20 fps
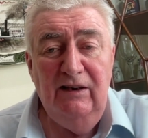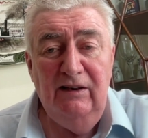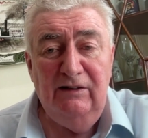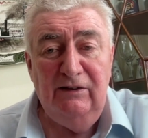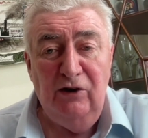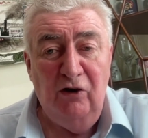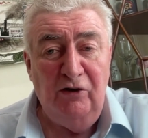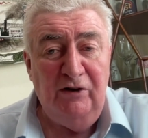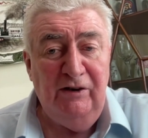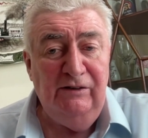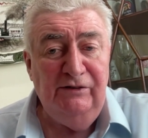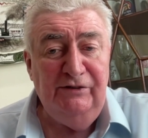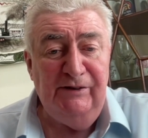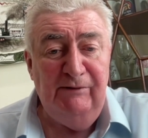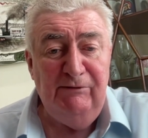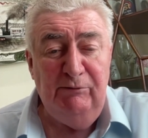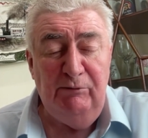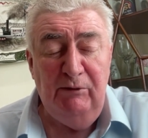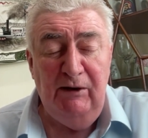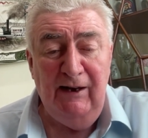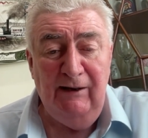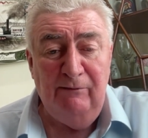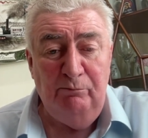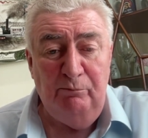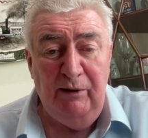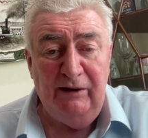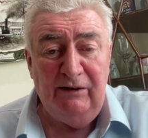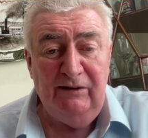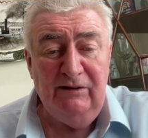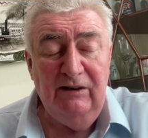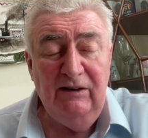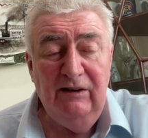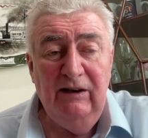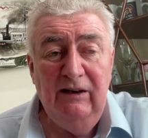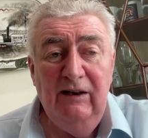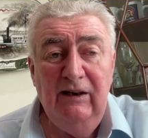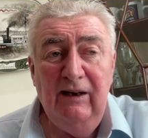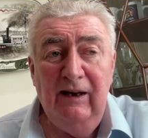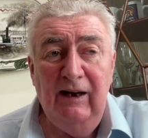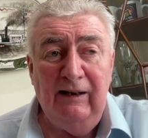The audience seemed to be handpicked,
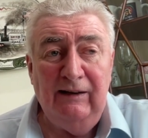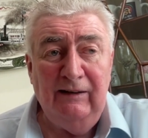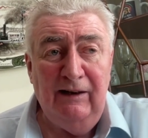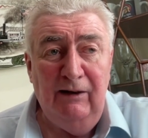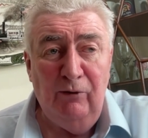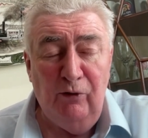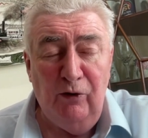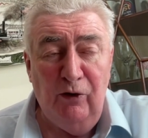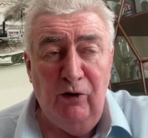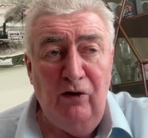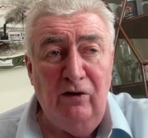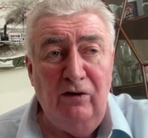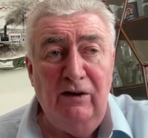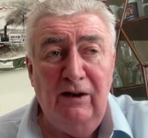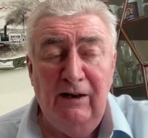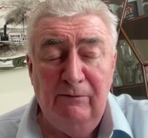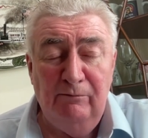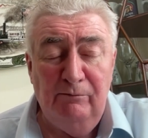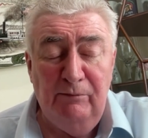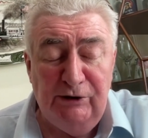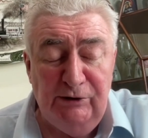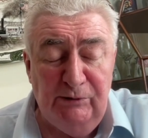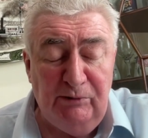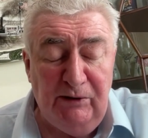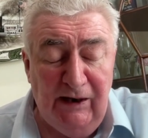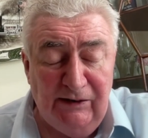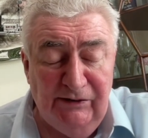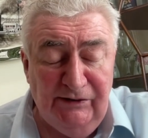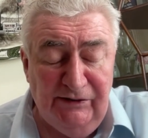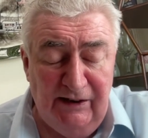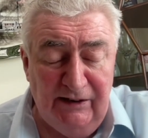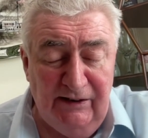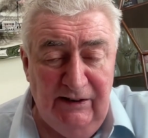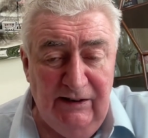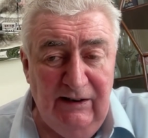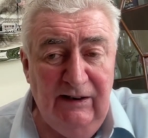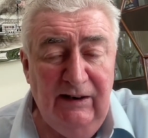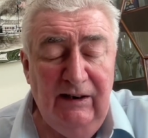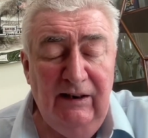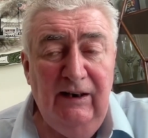and they were all on Bishop Casey's side.
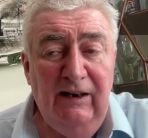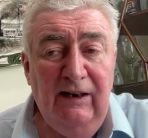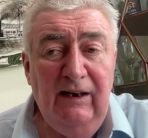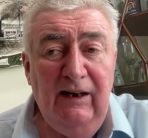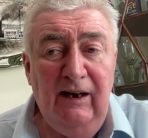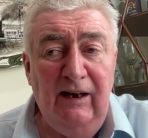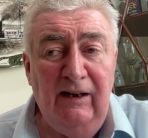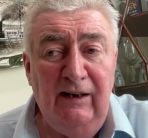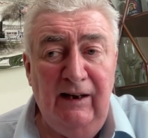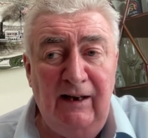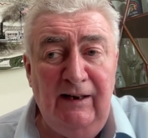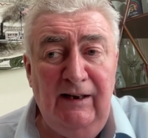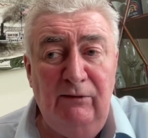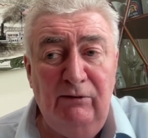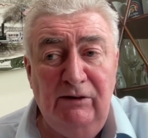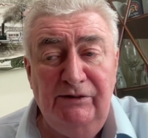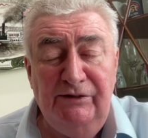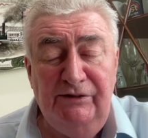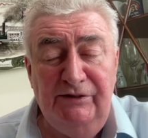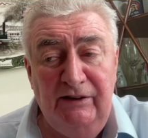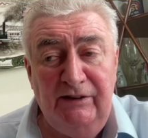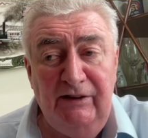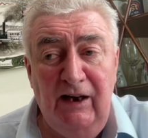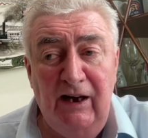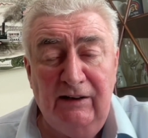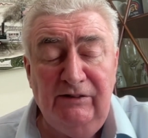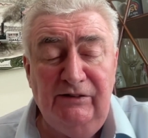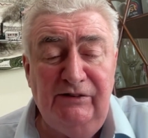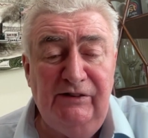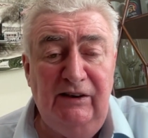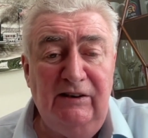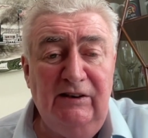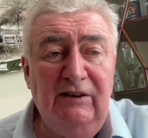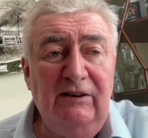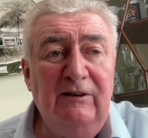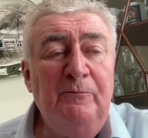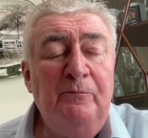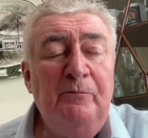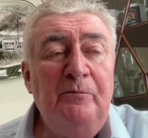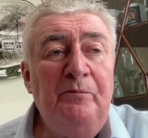And Annie was in the hot seat.
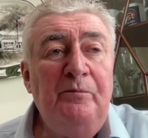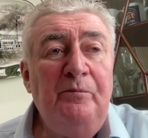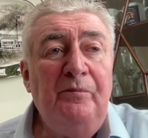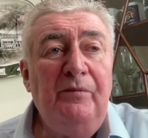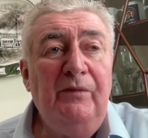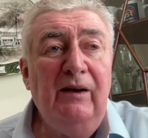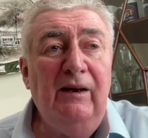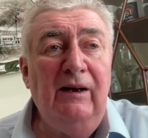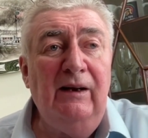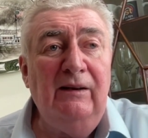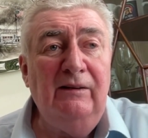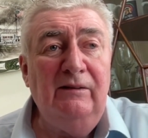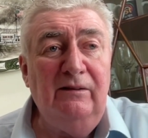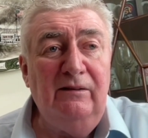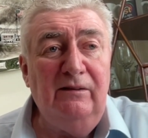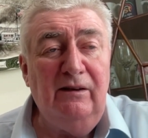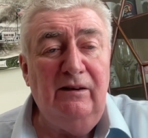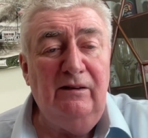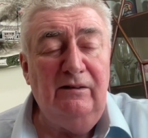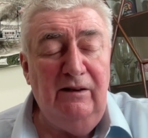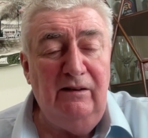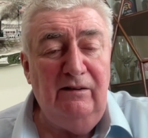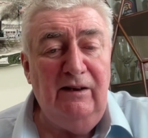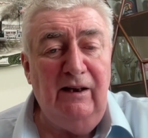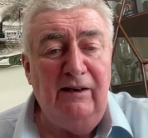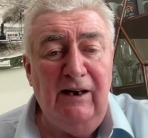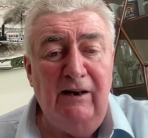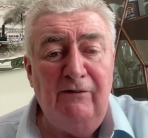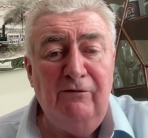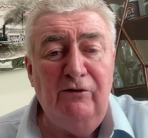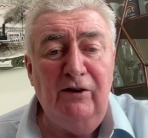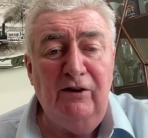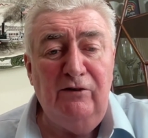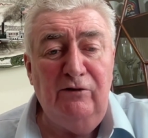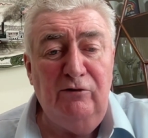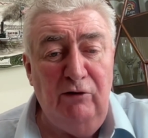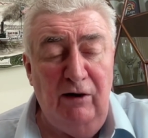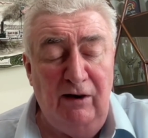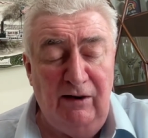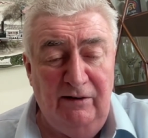And they, they, they gave her a
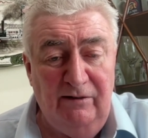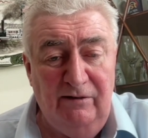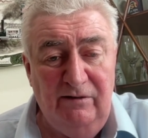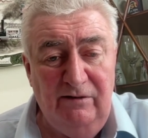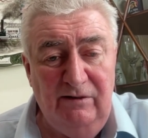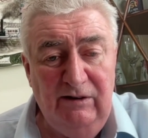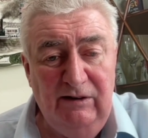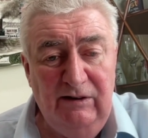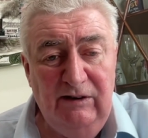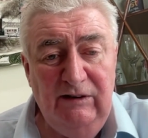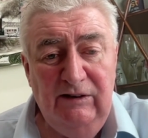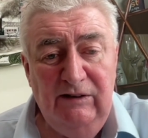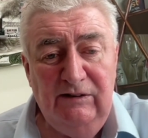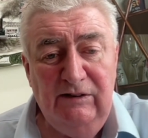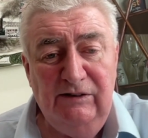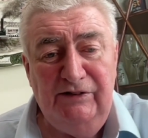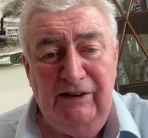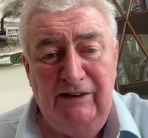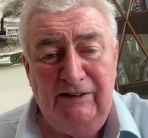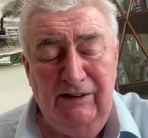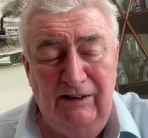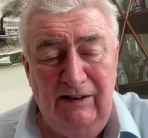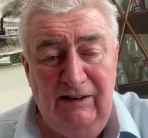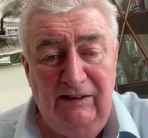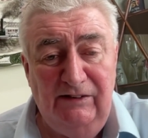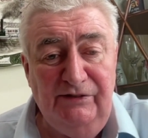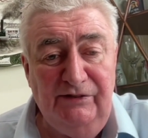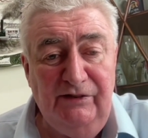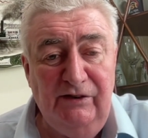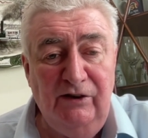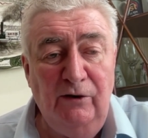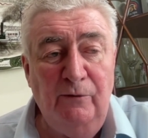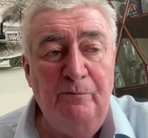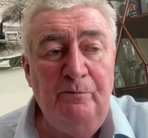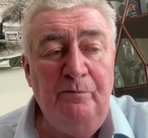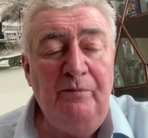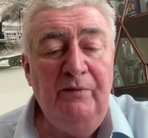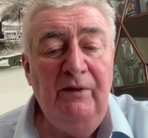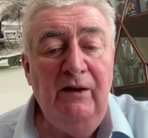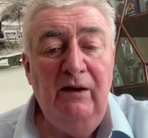grilling, to say the least, you know,
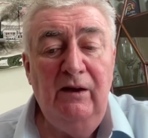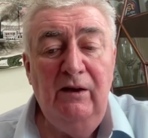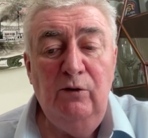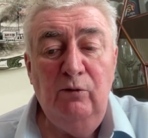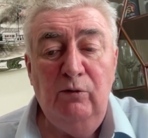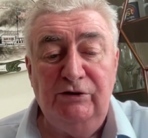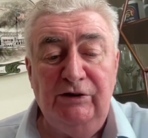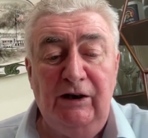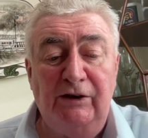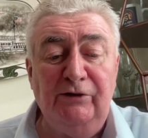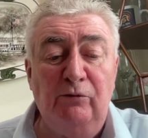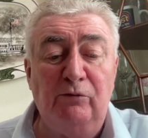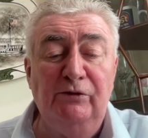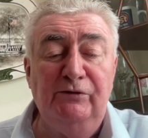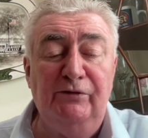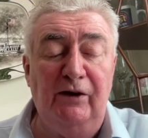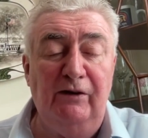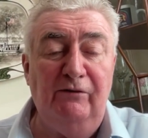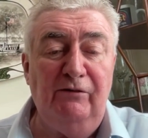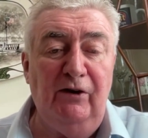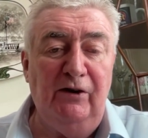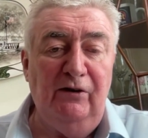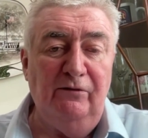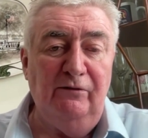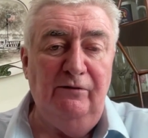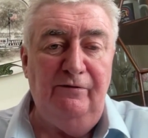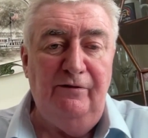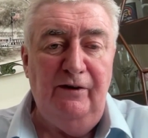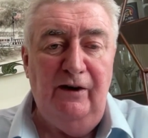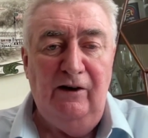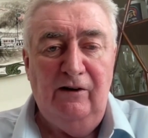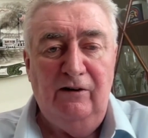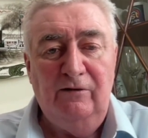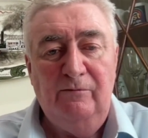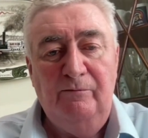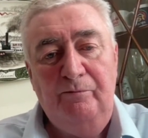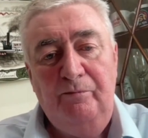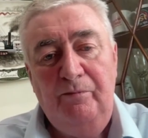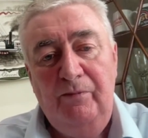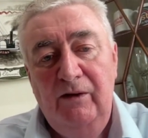which I thought was very, very unfair
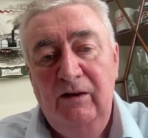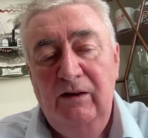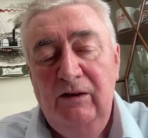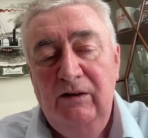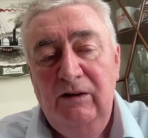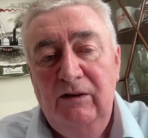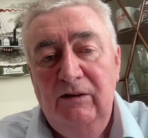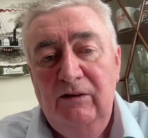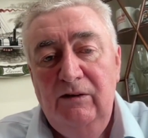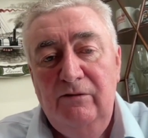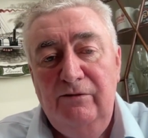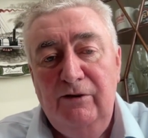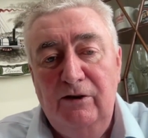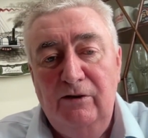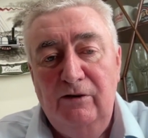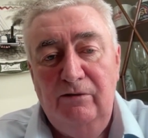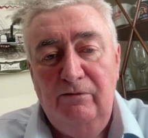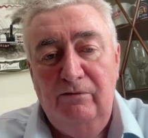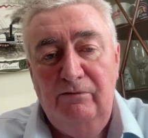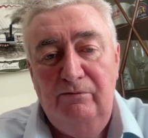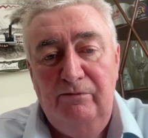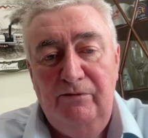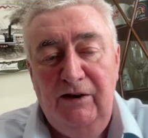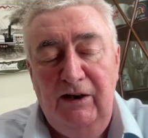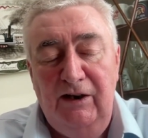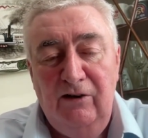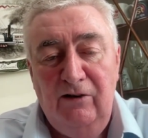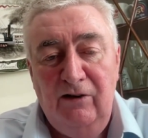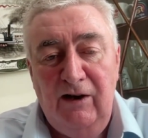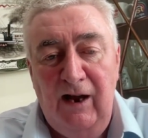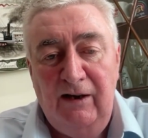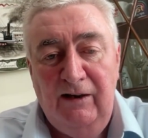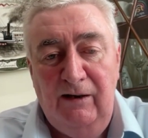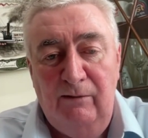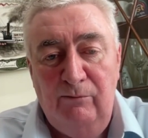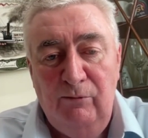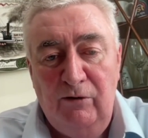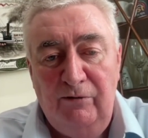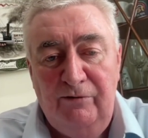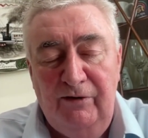for dear Annie
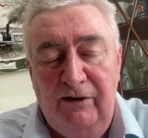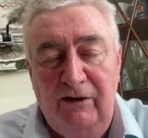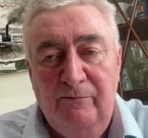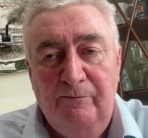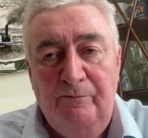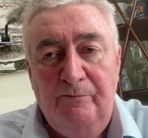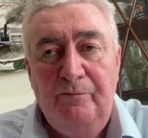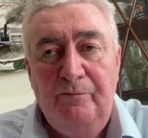Murphy.